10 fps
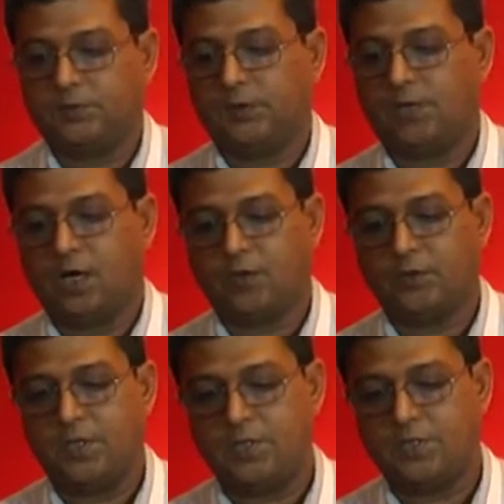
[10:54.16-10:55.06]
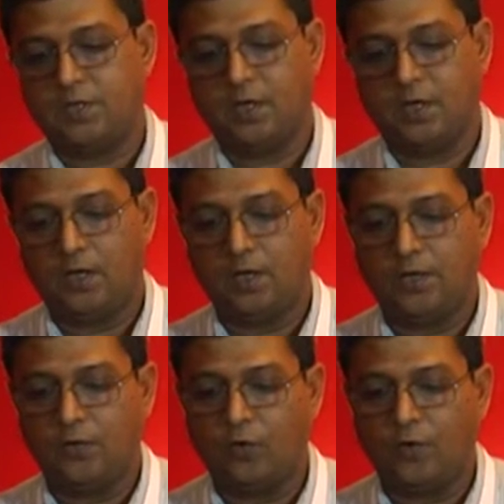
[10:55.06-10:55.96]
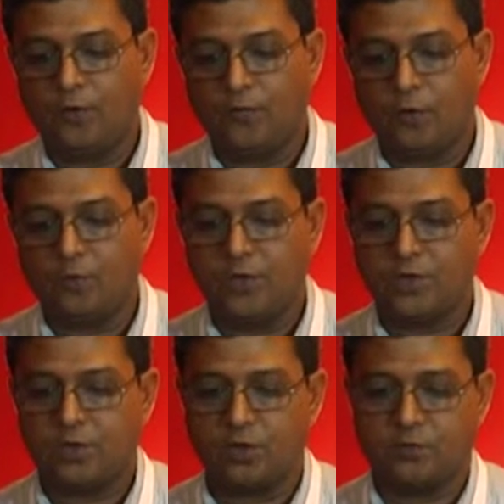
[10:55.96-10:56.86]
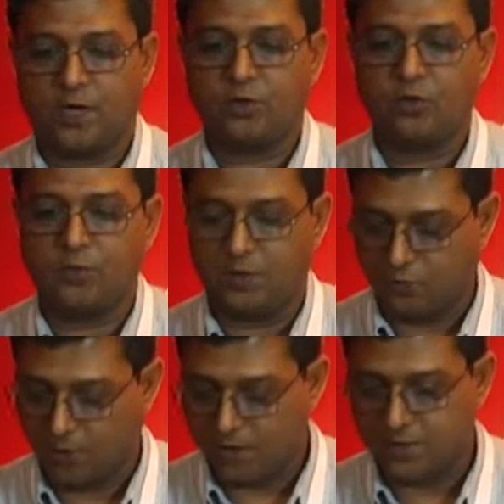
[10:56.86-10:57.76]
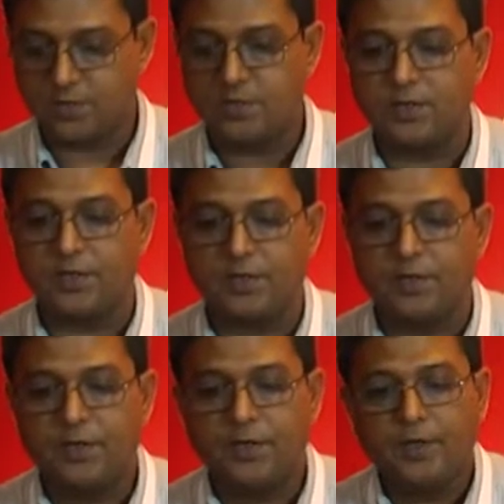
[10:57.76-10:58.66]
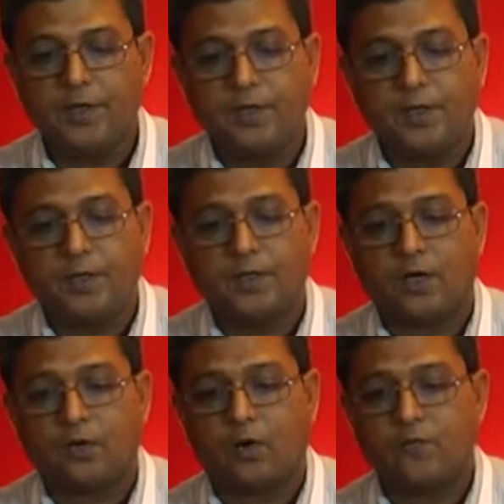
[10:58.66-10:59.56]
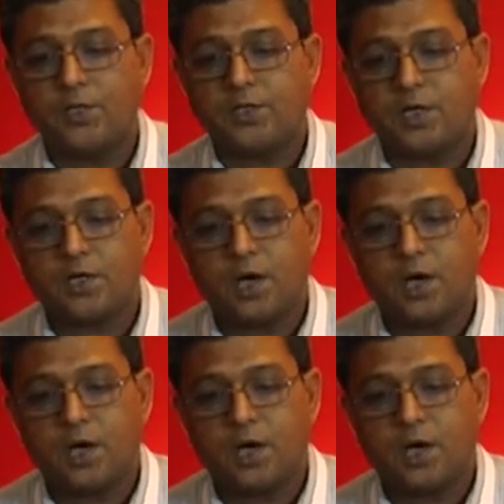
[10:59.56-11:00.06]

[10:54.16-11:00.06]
So now there is novel formulation of curcumin. Why it is needed? The conventional